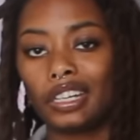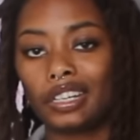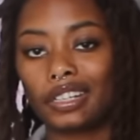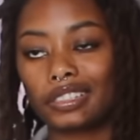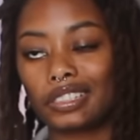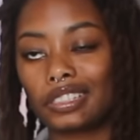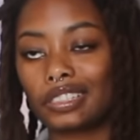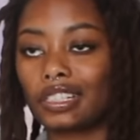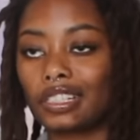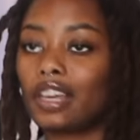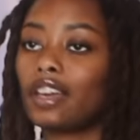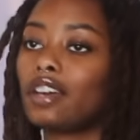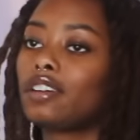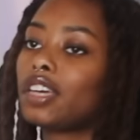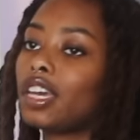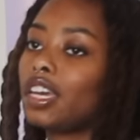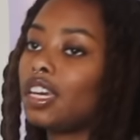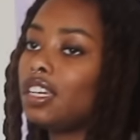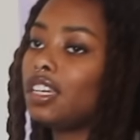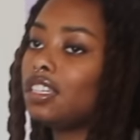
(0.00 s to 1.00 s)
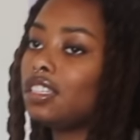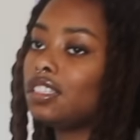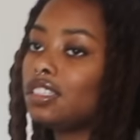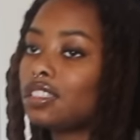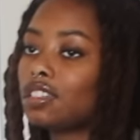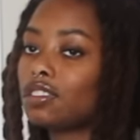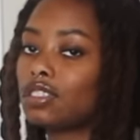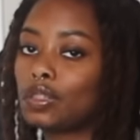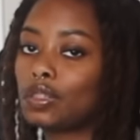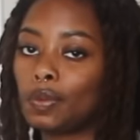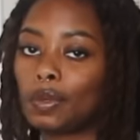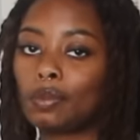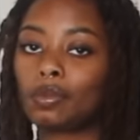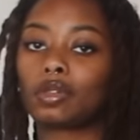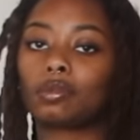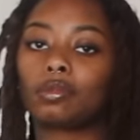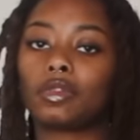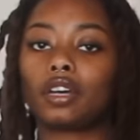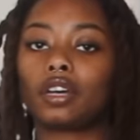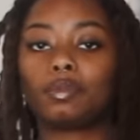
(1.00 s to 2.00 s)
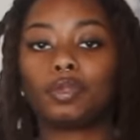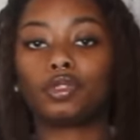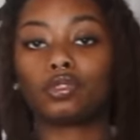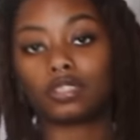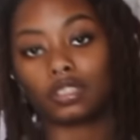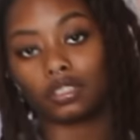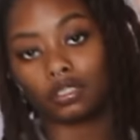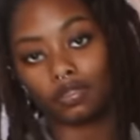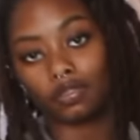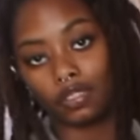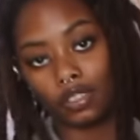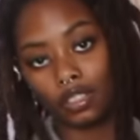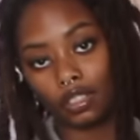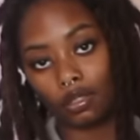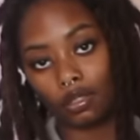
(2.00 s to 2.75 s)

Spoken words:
because it's like, okay, you know, these people are abusive.